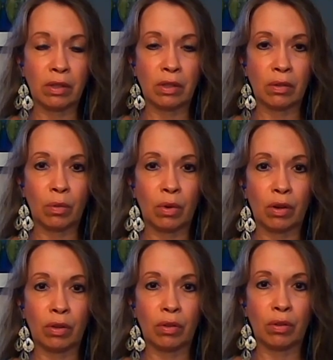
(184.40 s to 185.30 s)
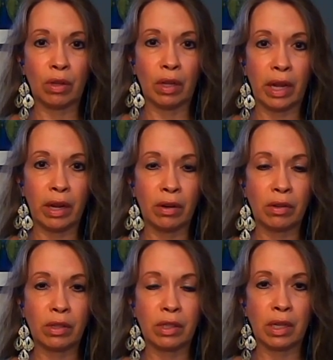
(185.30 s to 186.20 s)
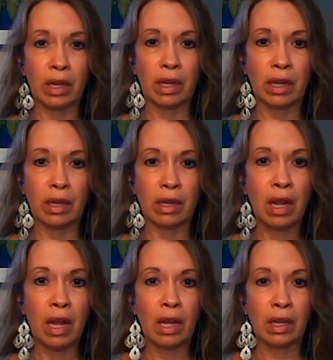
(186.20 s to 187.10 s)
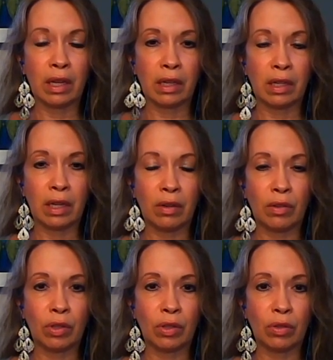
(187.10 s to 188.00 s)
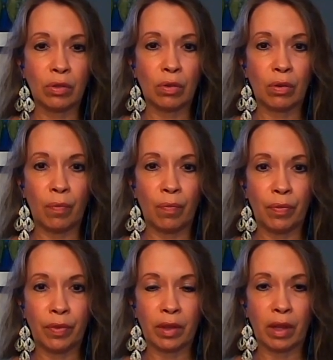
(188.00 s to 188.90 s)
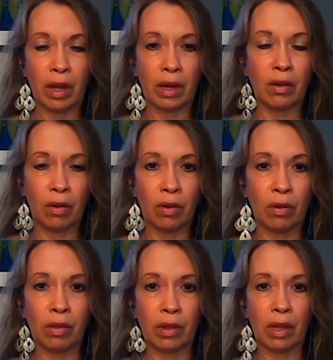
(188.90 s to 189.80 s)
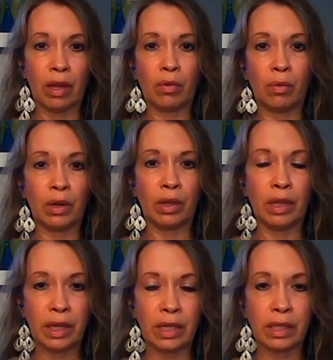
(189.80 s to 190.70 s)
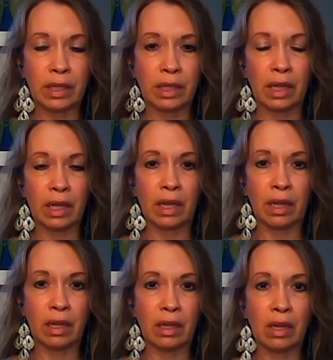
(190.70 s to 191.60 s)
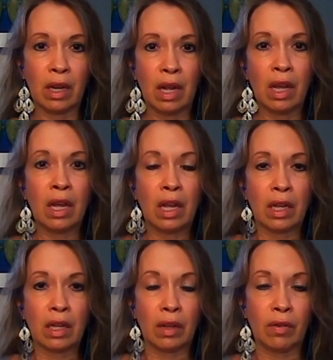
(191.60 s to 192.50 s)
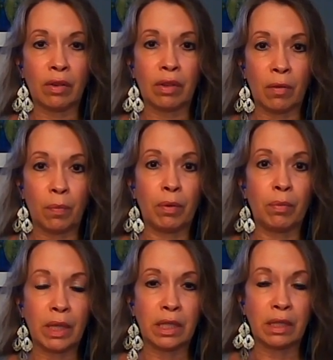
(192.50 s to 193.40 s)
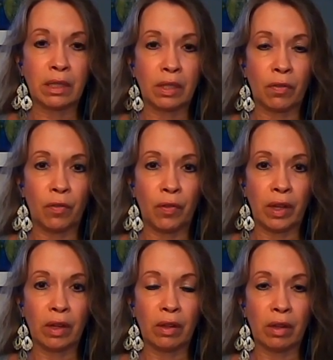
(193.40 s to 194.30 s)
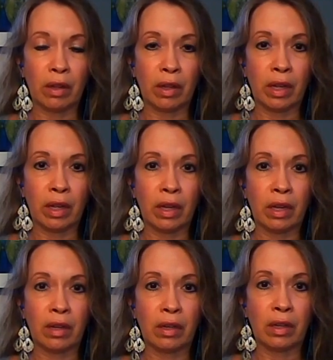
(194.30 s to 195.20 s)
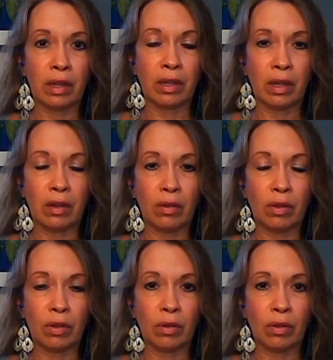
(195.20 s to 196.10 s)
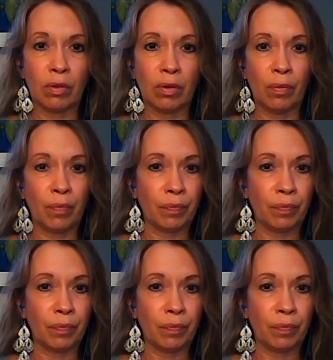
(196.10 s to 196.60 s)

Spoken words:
to work through the layers and continue to unearth and release and give yourself permission to feel and continue to